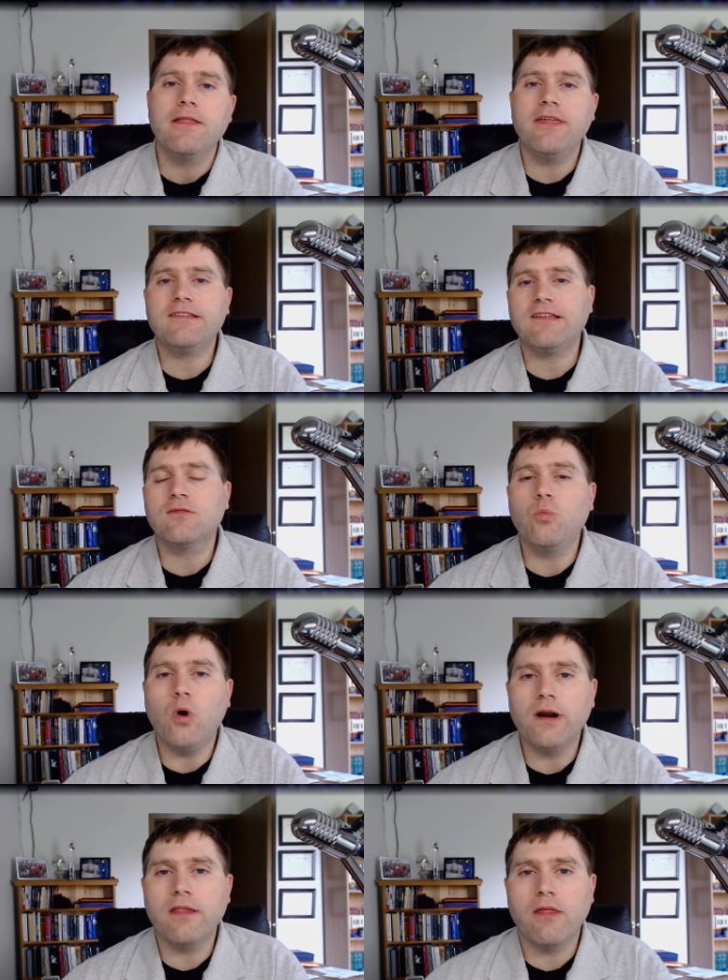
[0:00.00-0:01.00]
This is
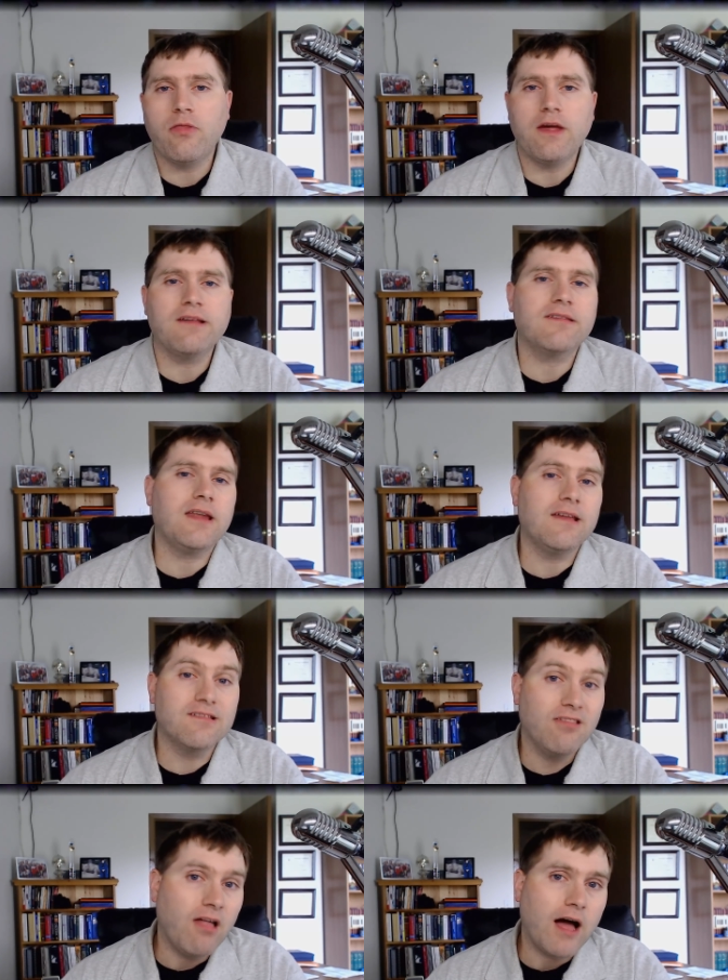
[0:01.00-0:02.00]
one of the things that
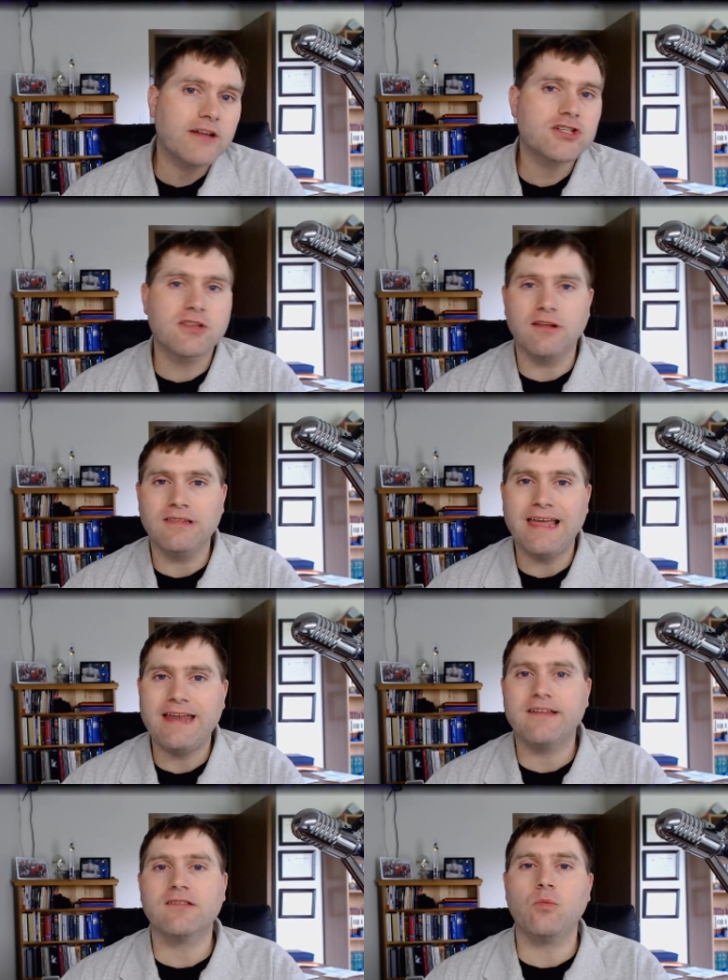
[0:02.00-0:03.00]
has launched the
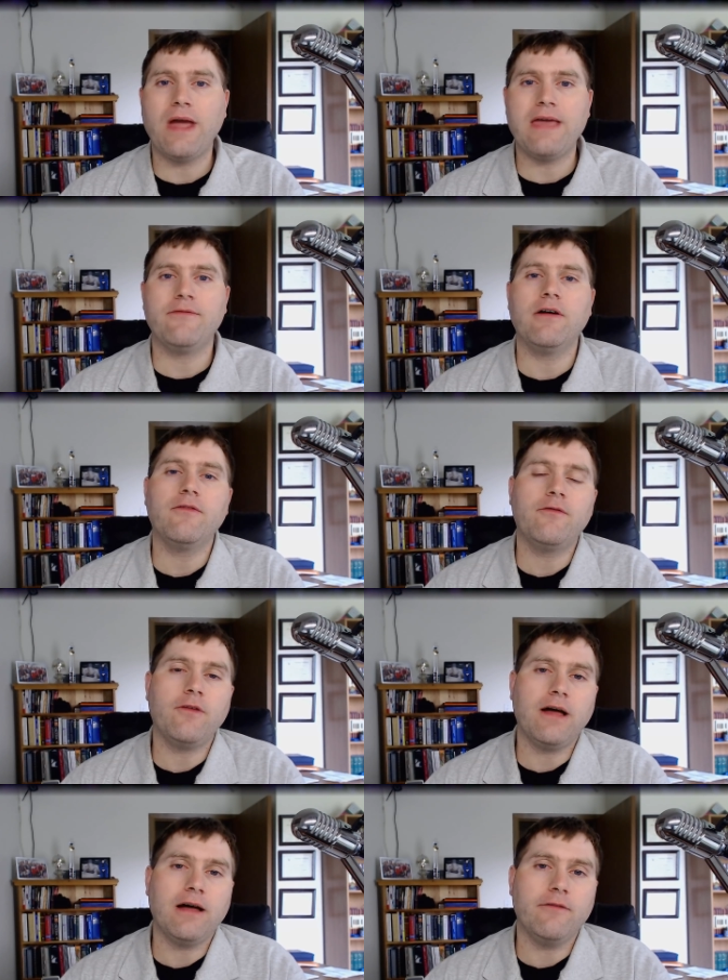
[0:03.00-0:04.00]
latest wave
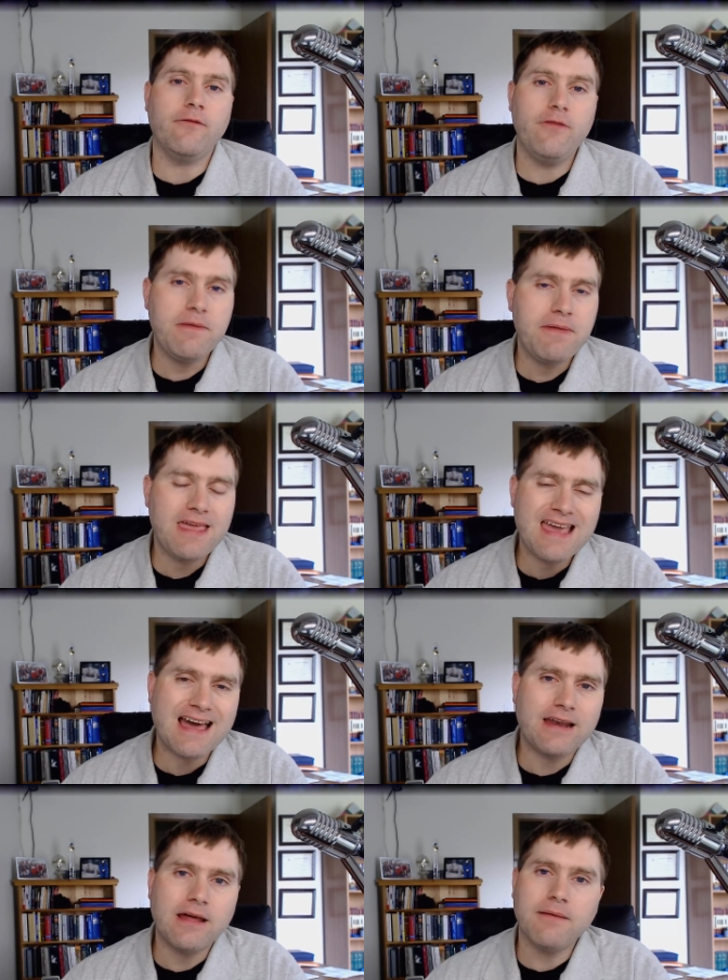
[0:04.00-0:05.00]
of
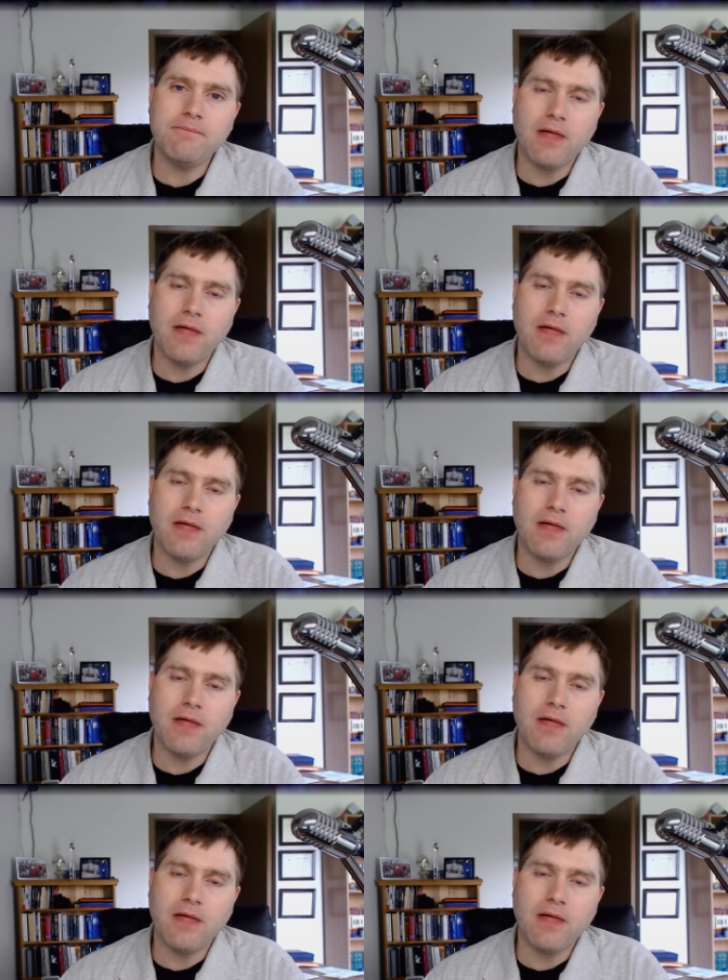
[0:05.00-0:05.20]
VPN,